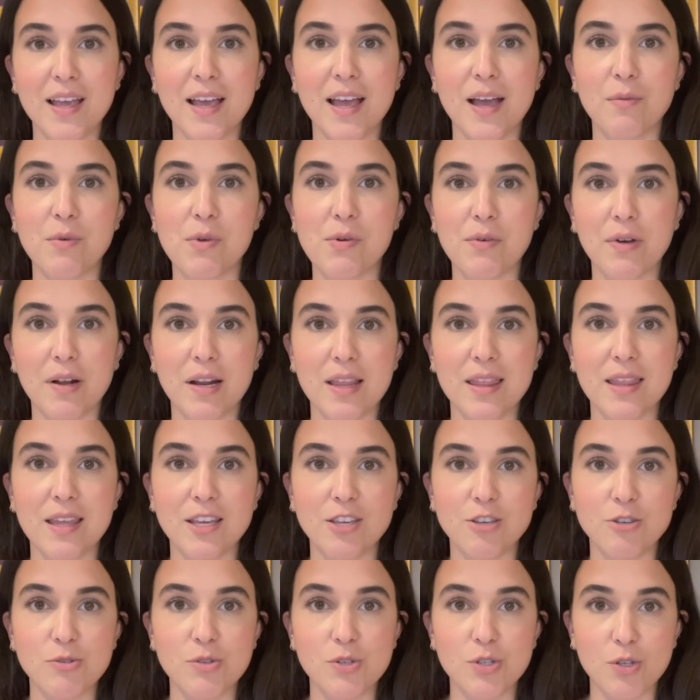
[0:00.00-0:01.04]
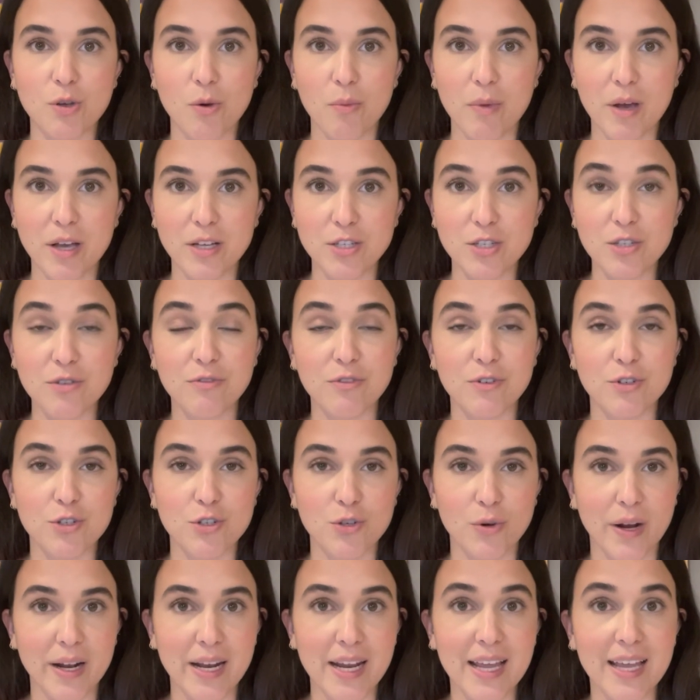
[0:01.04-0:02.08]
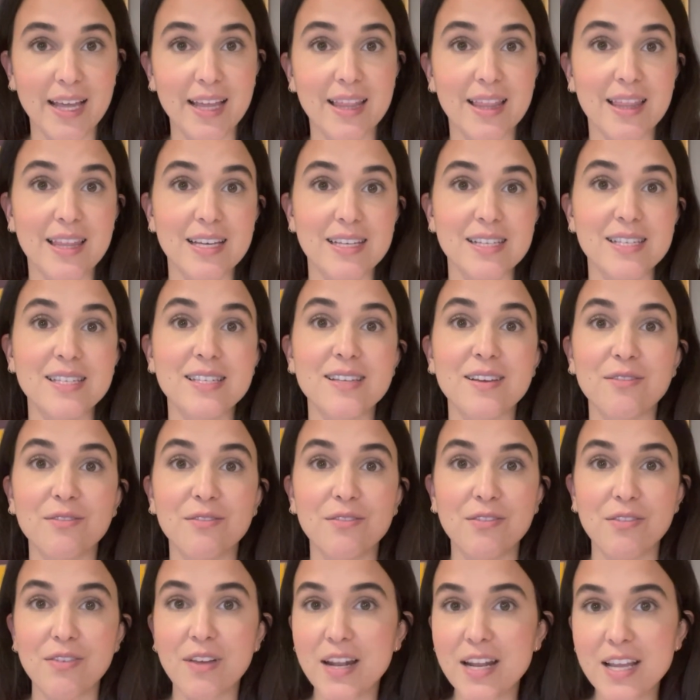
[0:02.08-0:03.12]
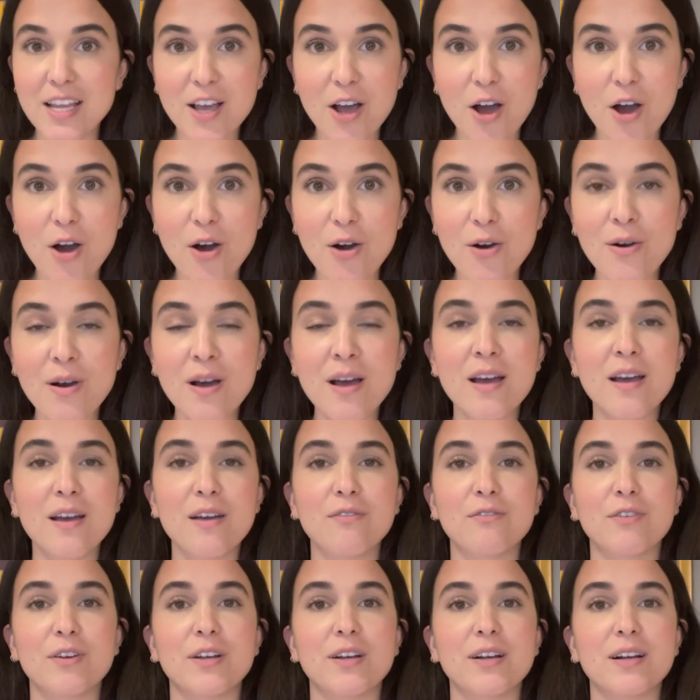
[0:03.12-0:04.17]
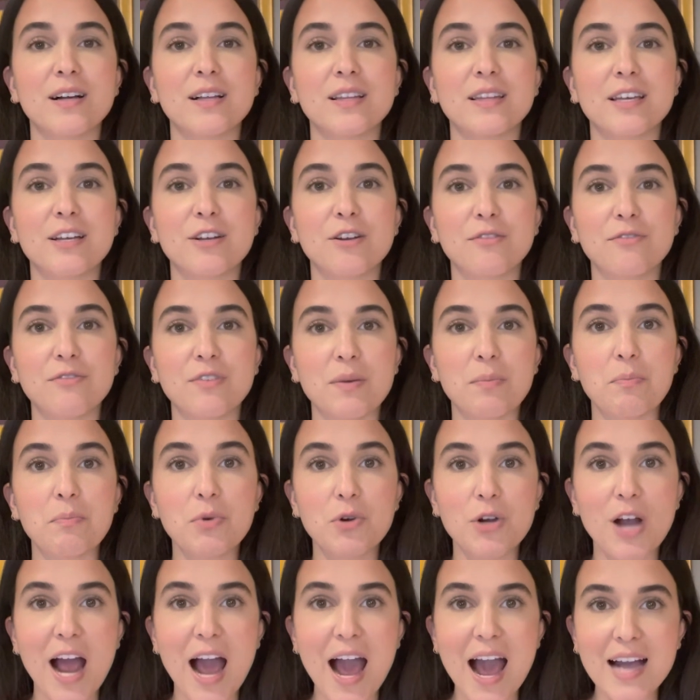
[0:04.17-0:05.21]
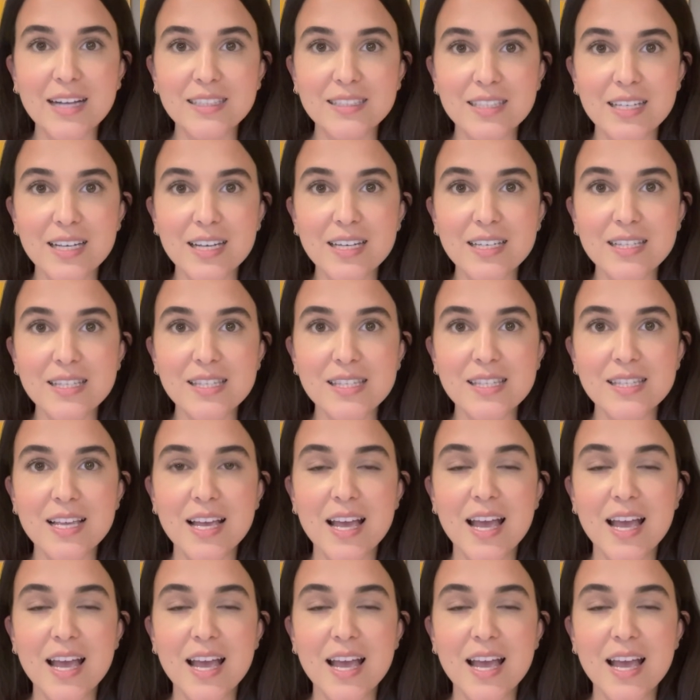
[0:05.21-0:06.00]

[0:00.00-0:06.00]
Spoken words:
And we want to thank you so much for joining this video for your calligraphy practice.